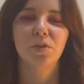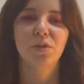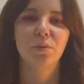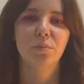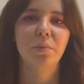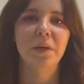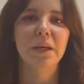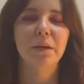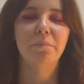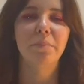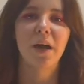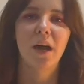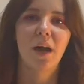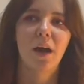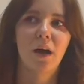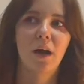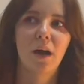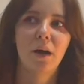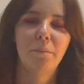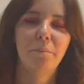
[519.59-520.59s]
to be
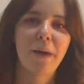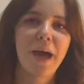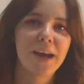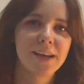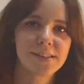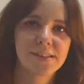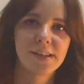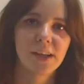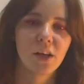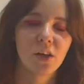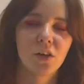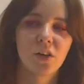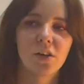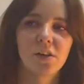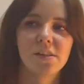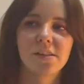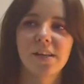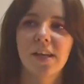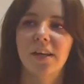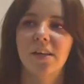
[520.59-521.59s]
uh, back
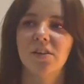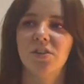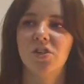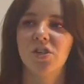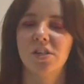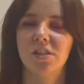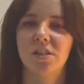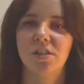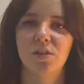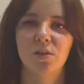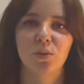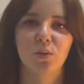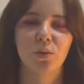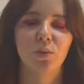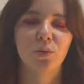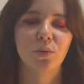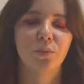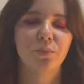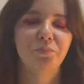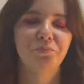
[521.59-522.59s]
singers and just
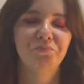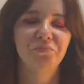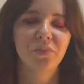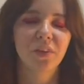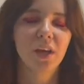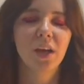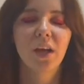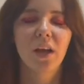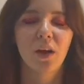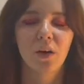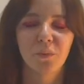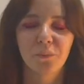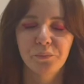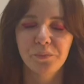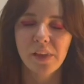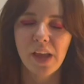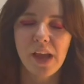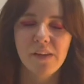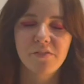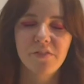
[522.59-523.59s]
to yeah,
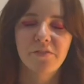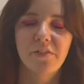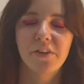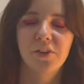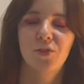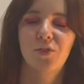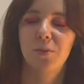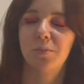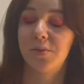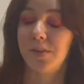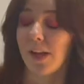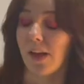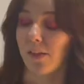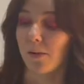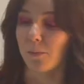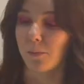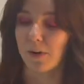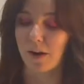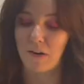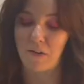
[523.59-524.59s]
have a fun trip
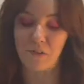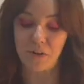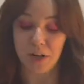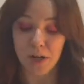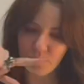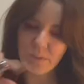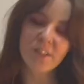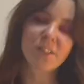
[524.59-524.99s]
together, whatever.